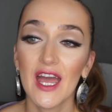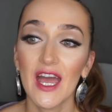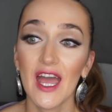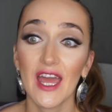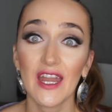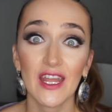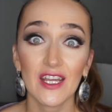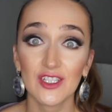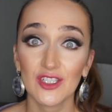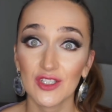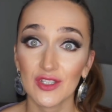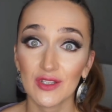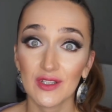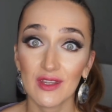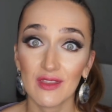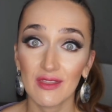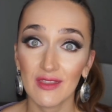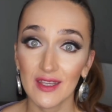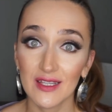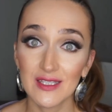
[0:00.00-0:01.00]
and
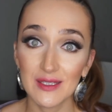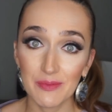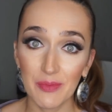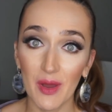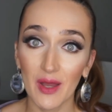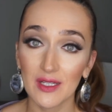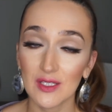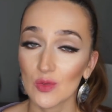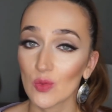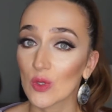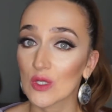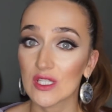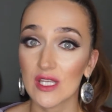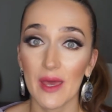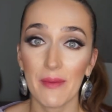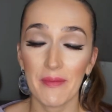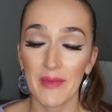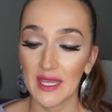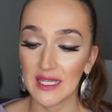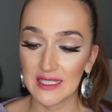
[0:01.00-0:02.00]
actually this box was
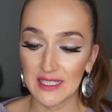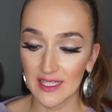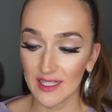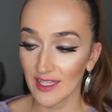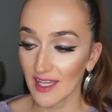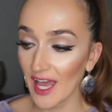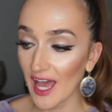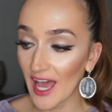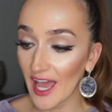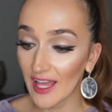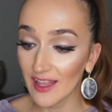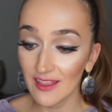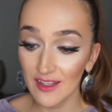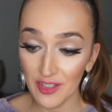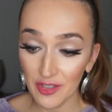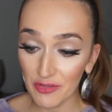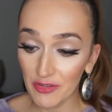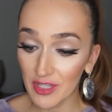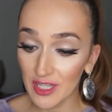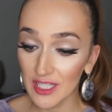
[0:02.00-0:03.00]
amazing. I
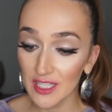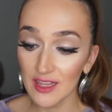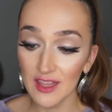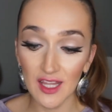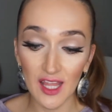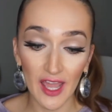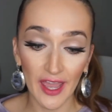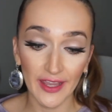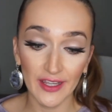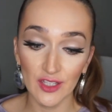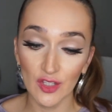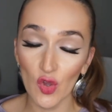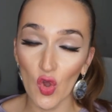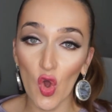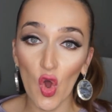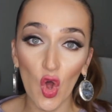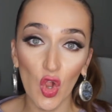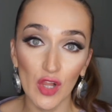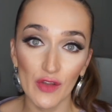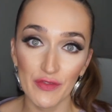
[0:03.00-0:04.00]
literally liked
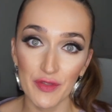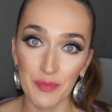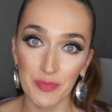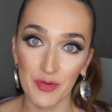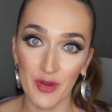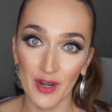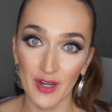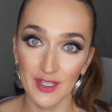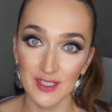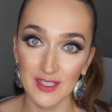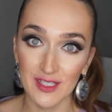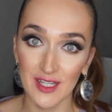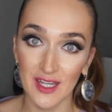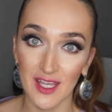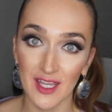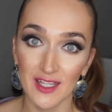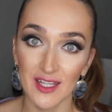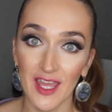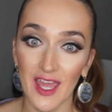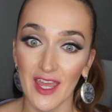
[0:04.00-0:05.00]
all of the products in
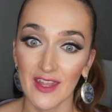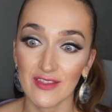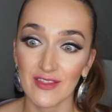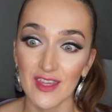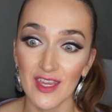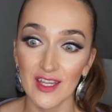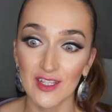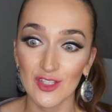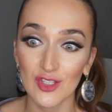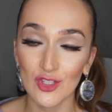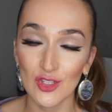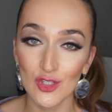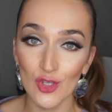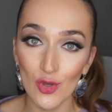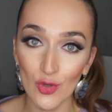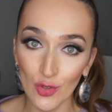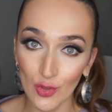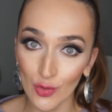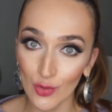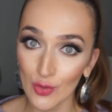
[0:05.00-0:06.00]
it, and they are
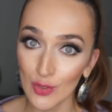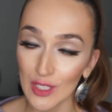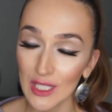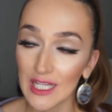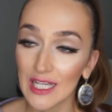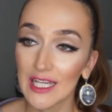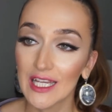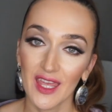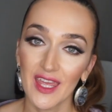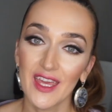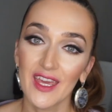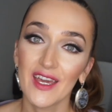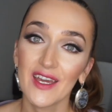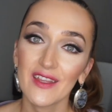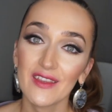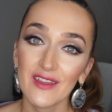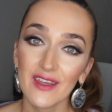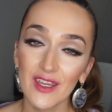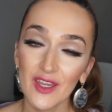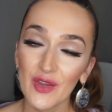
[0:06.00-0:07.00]
so cool.
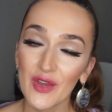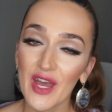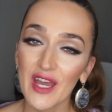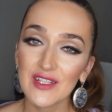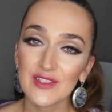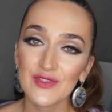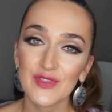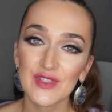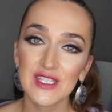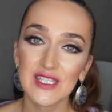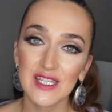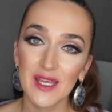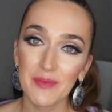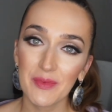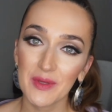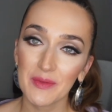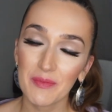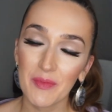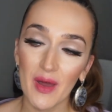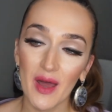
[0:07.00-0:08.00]
Thank you guys for
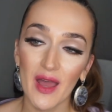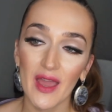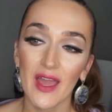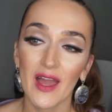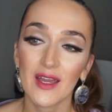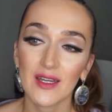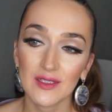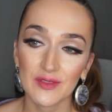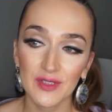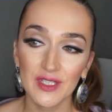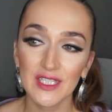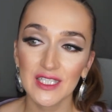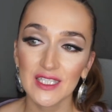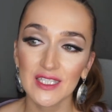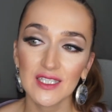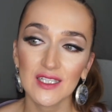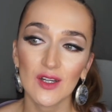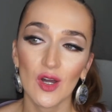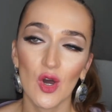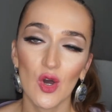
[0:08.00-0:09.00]
stopping by. I really
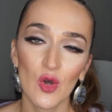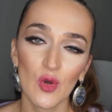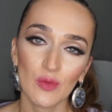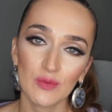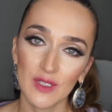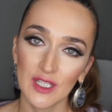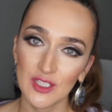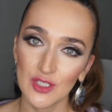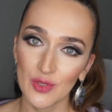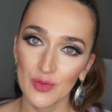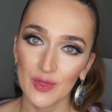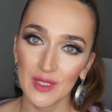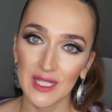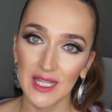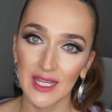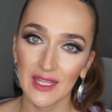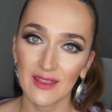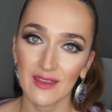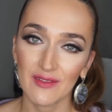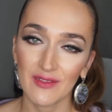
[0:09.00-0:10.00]
hope that you will
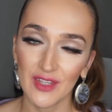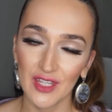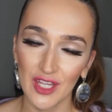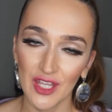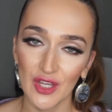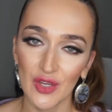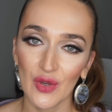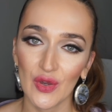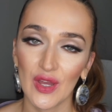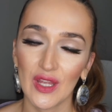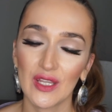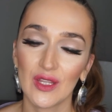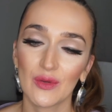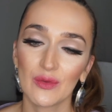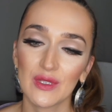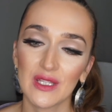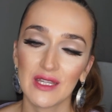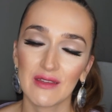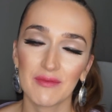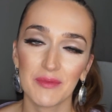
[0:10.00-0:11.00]
like the video and you
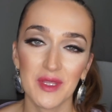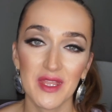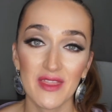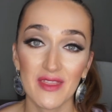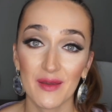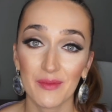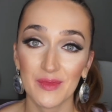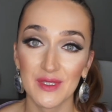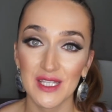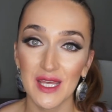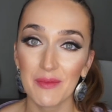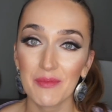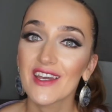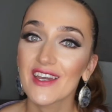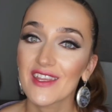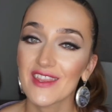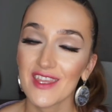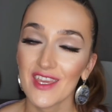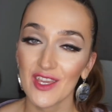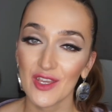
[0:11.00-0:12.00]
will give me thumbs up.
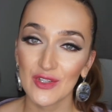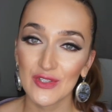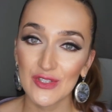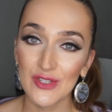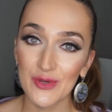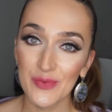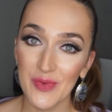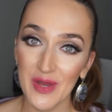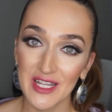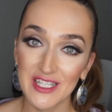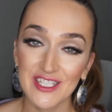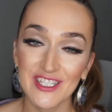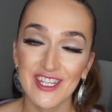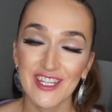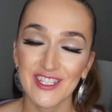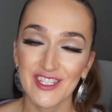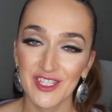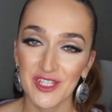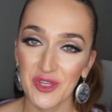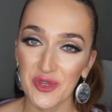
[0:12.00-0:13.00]
Thank you so much,
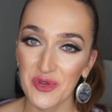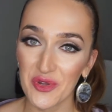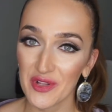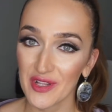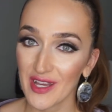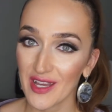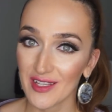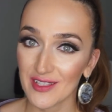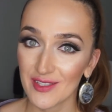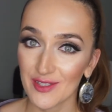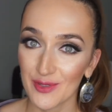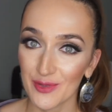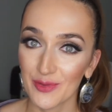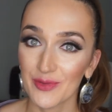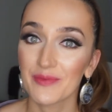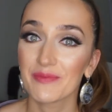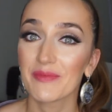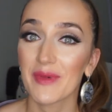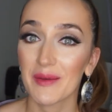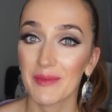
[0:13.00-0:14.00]
and see you all guys soon.
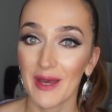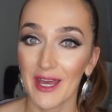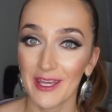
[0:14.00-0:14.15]
Bye bye.